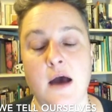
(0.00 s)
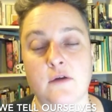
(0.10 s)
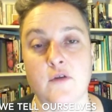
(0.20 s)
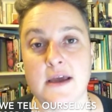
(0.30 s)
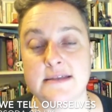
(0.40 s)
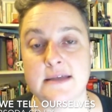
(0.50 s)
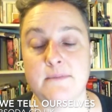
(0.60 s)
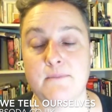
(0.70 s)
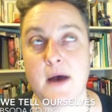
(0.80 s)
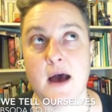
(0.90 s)
creates
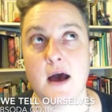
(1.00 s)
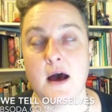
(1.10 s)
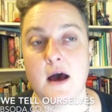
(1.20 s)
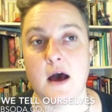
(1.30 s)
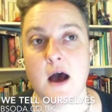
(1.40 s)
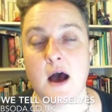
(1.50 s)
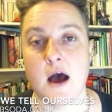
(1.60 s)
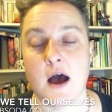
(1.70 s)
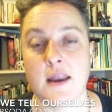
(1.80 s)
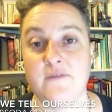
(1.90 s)

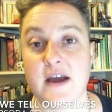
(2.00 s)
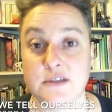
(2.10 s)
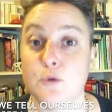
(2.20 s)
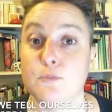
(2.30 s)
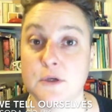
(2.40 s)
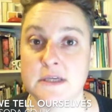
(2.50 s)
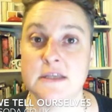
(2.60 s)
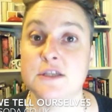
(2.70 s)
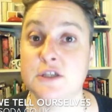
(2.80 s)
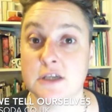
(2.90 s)
an effect in your body
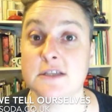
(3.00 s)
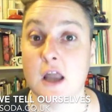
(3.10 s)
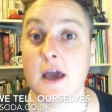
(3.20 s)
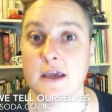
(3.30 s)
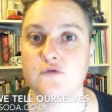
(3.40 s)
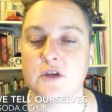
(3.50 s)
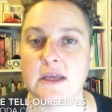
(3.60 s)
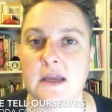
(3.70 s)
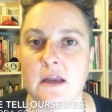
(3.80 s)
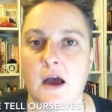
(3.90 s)
that's just like
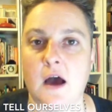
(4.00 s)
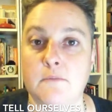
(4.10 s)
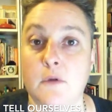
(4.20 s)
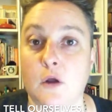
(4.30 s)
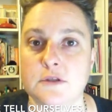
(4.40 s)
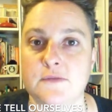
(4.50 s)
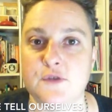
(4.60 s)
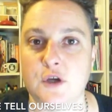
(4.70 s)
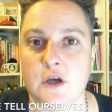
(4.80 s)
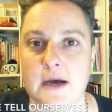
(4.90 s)
drinking lots of
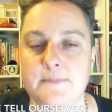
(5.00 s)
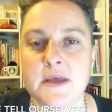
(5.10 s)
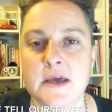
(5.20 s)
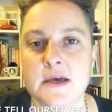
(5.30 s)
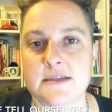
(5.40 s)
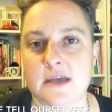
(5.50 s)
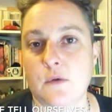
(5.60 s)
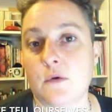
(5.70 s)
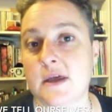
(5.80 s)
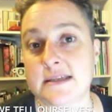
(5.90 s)
sugar.
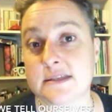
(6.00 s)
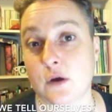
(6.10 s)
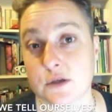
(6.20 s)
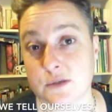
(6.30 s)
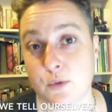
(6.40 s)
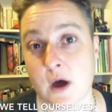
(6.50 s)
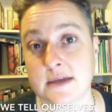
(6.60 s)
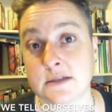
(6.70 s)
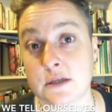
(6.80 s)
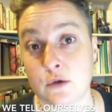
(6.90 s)
So it's not a
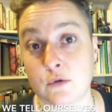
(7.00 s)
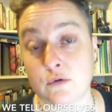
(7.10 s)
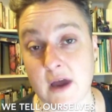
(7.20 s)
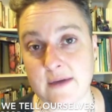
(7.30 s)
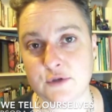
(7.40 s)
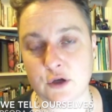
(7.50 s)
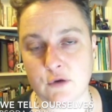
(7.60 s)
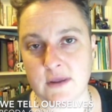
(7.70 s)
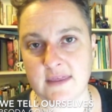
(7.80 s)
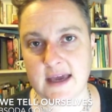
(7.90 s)
surprise that you crave sugary
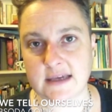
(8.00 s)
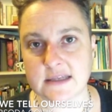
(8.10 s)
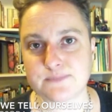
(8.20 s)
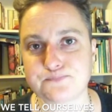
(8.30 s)
things.